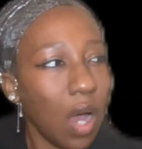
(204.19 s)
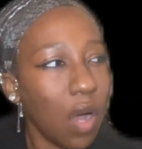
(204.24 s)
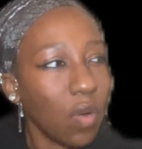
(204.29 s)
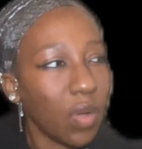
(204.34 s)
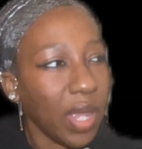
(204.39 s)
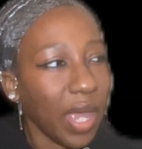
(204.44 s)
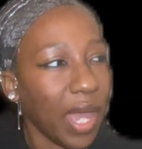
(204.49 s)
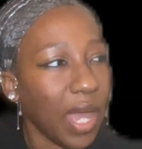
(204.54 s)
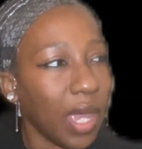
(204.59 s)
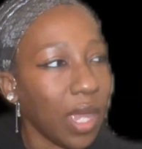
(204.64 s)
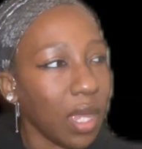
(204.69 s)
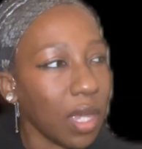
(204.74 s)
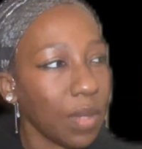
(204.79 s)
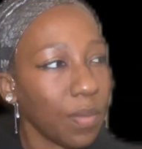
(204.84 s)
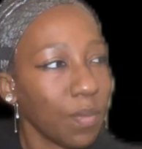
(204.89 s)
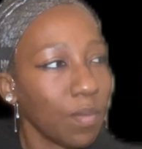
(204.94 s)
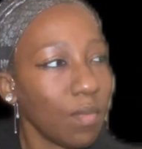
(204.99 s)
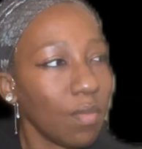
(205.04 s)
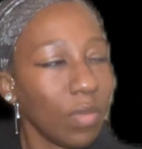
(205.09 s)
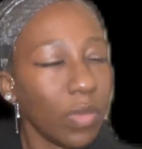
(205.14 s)
okay,
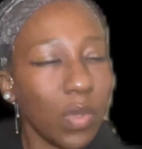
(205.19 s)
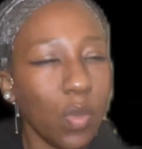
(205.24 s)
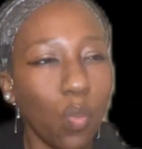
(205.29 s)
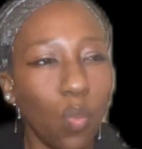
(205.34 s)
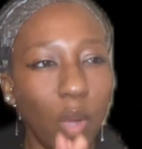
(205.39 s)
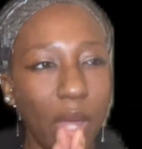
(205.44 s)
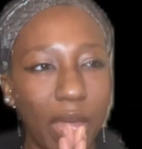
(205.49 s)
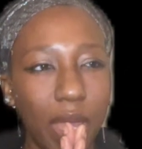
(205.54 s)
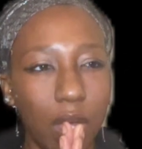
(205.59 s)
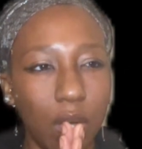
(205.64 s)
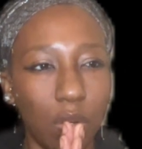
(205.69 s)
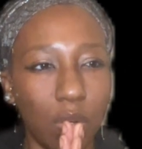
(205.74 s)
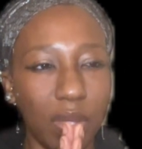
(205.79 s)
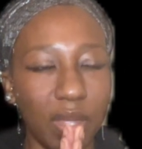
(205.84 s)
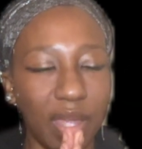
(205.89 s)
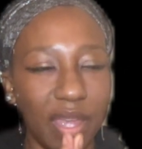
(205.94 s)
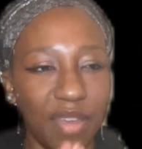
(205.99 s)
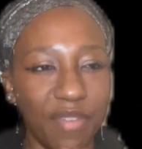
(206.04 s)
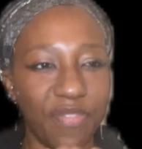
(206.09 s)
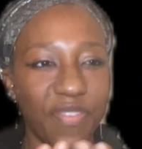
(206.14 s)
well,
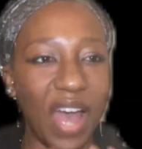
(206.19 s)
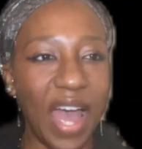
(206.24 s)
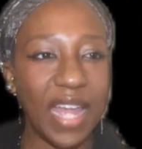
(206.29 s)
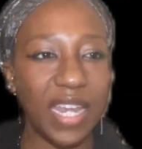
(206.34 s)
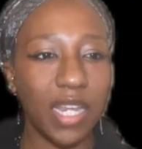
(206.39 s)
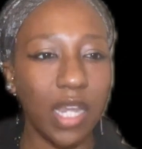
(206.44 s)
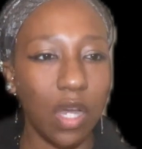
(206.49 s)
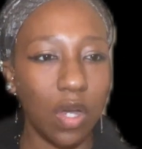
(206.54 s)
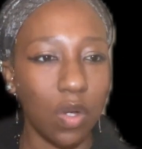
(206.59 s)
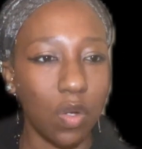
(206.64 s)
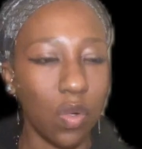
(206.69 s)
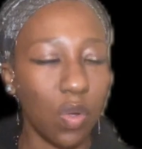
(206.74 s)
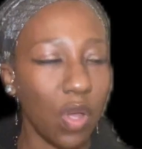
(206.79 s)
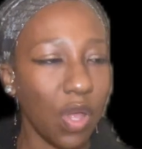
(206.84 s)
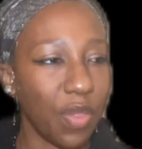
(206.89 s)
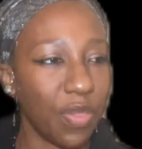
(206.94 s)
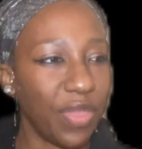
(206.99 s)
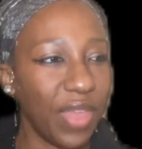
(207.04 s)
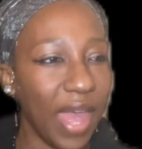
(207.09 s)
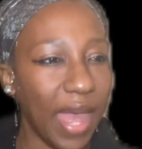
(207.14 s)
if I know
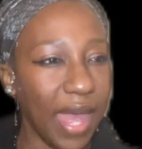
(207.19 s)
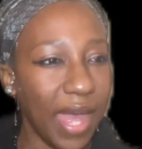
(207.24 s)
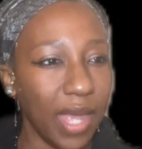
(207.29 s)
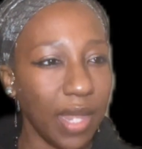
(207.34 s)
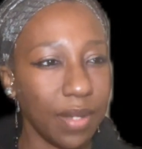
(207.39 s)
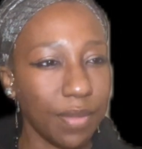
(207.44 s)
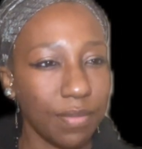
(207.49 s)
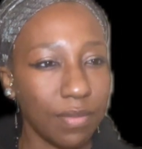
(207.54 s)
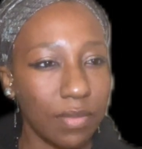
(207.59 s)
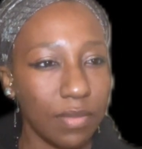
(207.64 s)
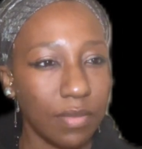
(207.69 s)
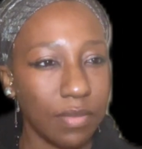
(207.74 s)
that